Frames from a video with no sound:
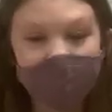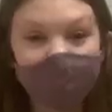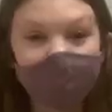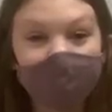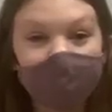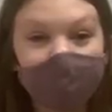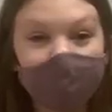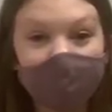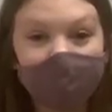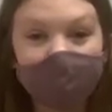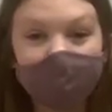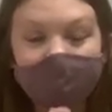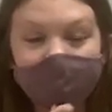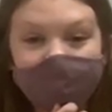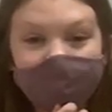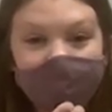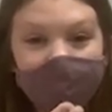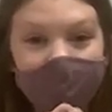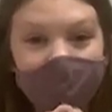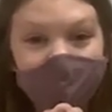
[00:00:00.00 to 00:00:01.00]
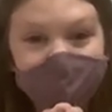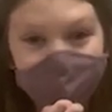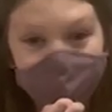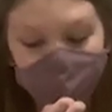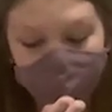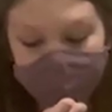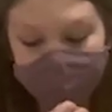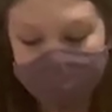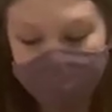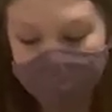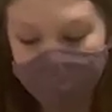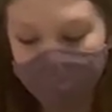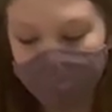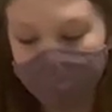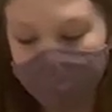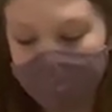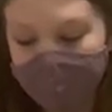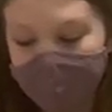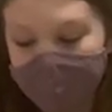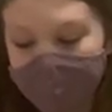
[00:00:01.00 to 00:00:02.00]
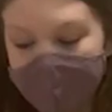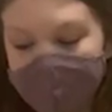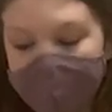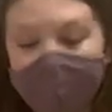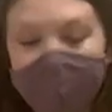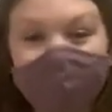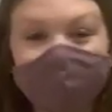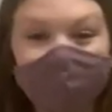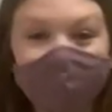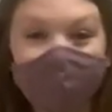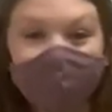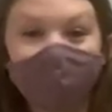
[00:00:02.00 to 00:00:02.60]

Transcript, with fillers: Have a great week, DIS, and we'll see you next